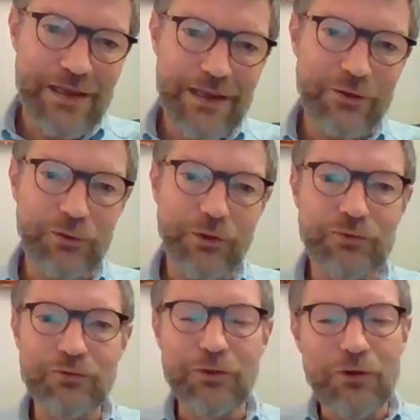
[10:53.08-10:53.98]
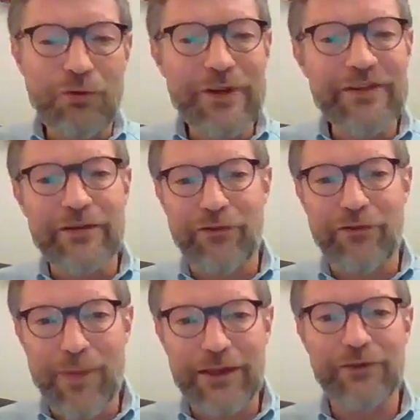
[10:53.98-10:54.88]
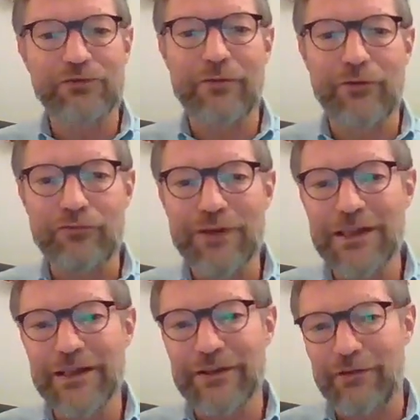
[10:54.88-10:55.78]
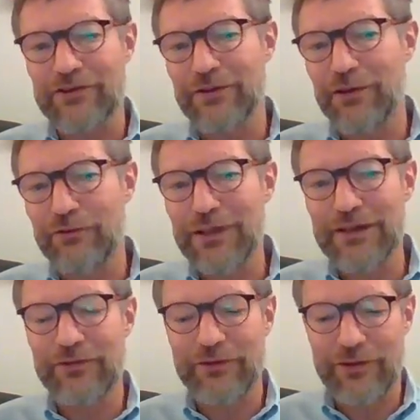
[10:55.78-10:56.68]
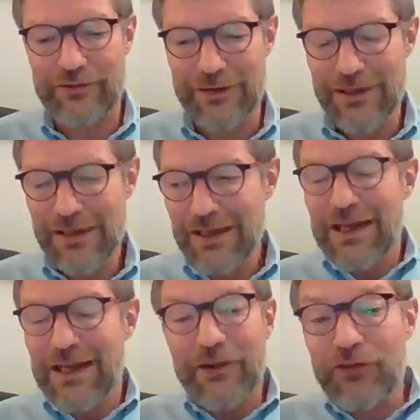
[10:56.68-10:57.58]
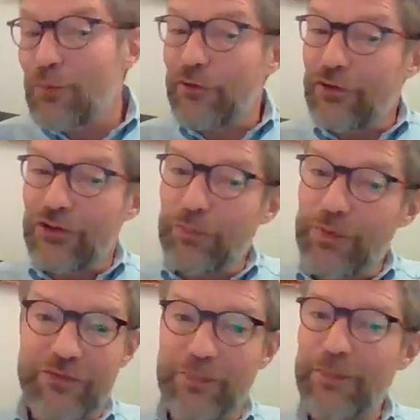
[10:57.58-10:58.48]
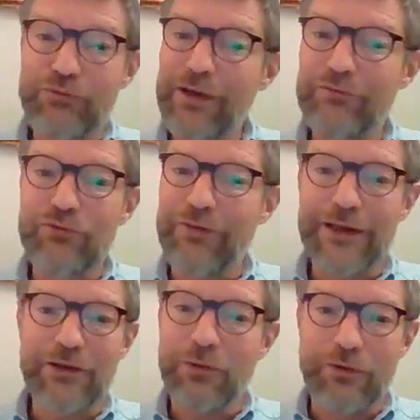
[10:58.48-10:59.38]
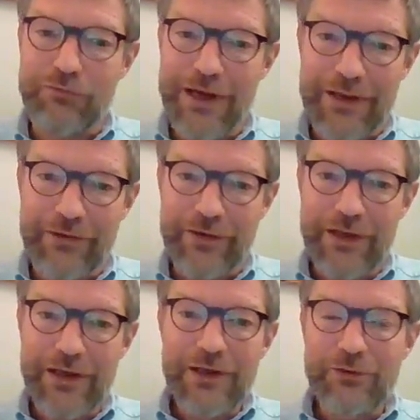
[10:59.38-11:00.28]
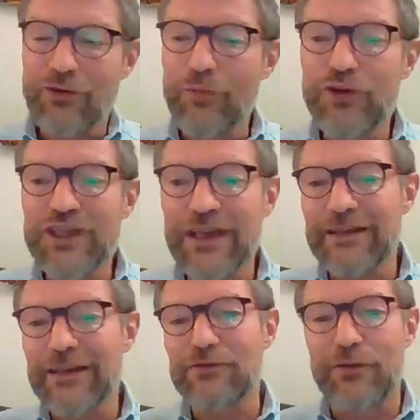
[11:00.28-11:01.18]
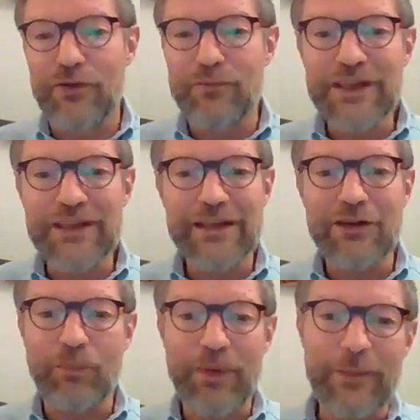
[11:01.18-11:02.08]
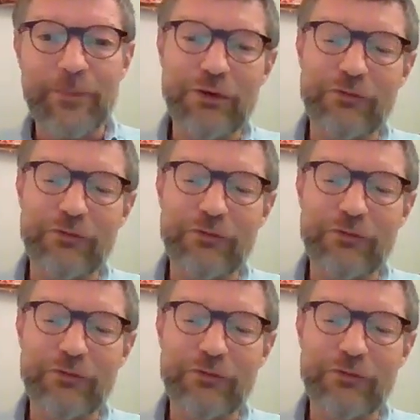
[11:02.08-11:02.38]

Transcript: in order to allow in this format to have a real interaction and a real discussion. And some of the topics, perhaps we have to find other ways to communicate out of the meeting, or perhaps to